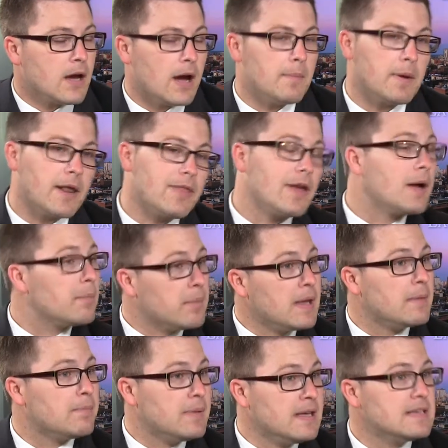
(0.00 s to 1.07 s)
And I think a
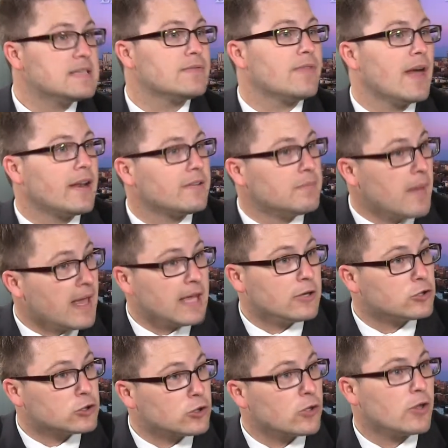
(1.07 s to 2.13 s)
big piece of that is
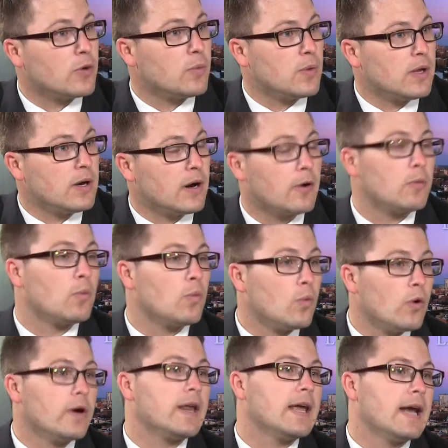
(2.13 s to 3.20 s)
making sure that we are
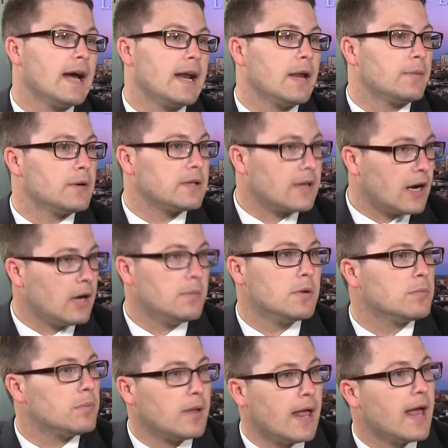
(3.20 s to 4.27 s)
working on a
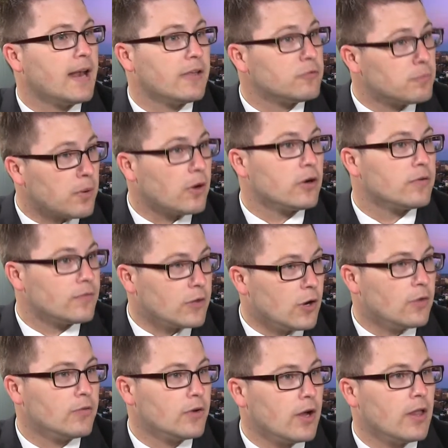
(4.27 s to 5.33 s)
retirement plan as part of
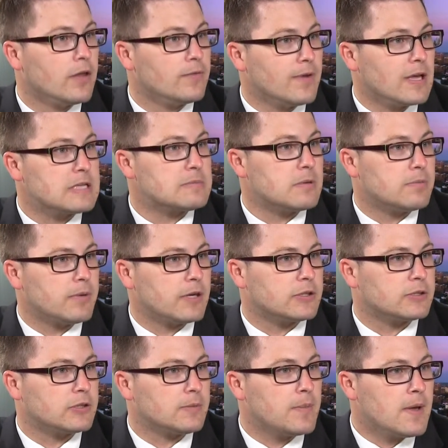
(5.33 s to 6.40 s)
the overall investment
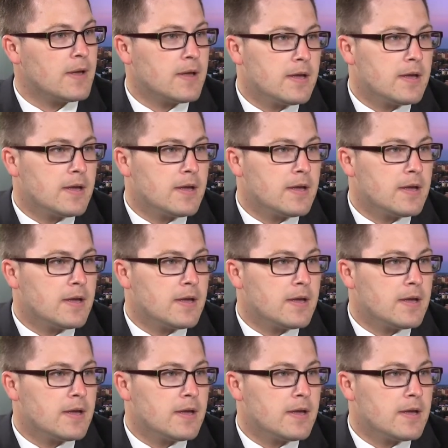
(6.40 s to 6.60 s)
picture.